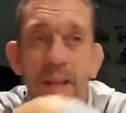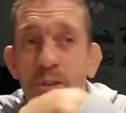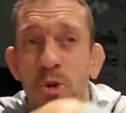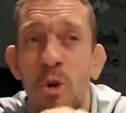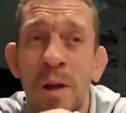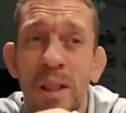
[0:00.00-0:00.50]

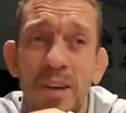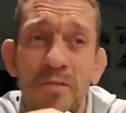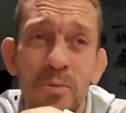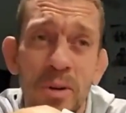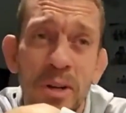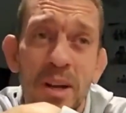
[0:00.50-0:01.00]
Tore my
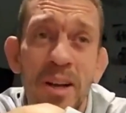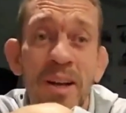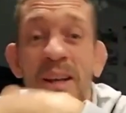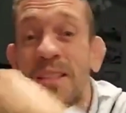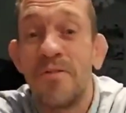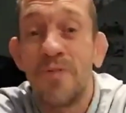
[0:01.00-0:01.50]
left one.
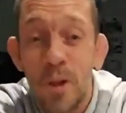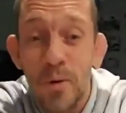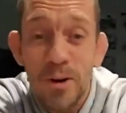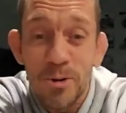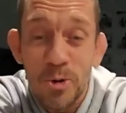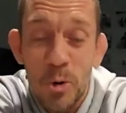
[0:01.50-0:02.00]
The
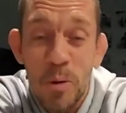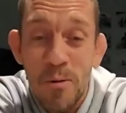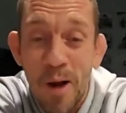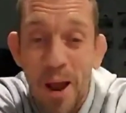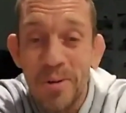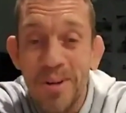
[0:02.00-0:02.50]
following year, tore my
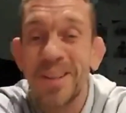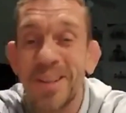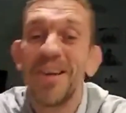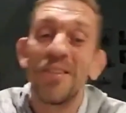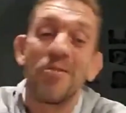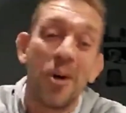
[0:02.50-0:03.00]
right one.
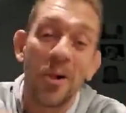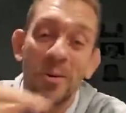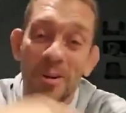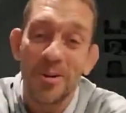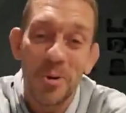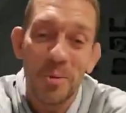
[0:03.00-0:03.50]
The
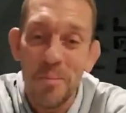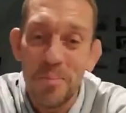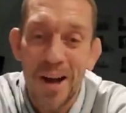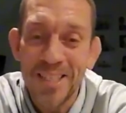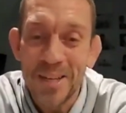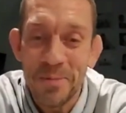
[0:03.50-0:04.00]
following year, tore my
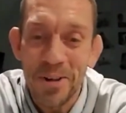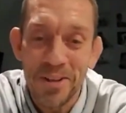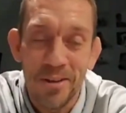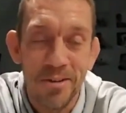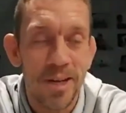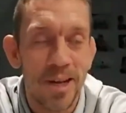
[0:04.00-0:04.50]
bicep on
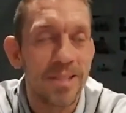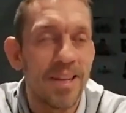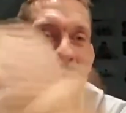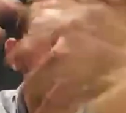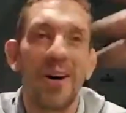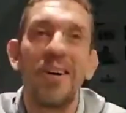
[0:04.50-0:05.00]
the other side. I was
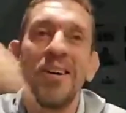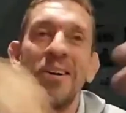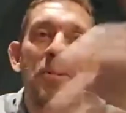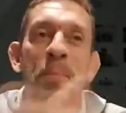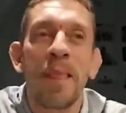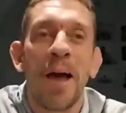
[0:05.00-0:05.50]
like, well,
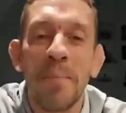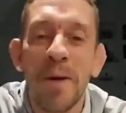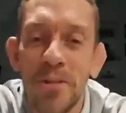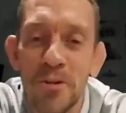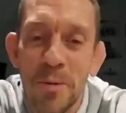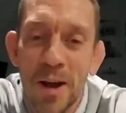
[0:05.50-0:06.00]
I made
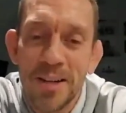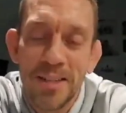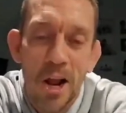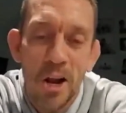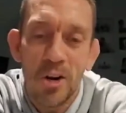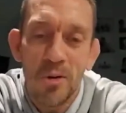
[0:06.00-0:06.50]
it through my
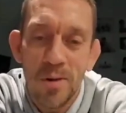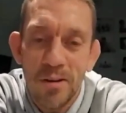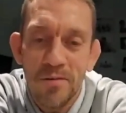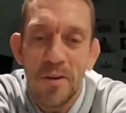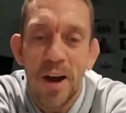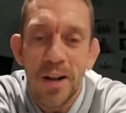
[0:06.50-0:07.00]
entire
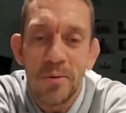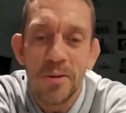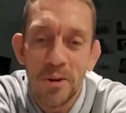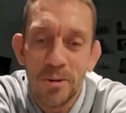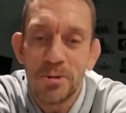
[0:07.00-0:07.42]
career fighting with no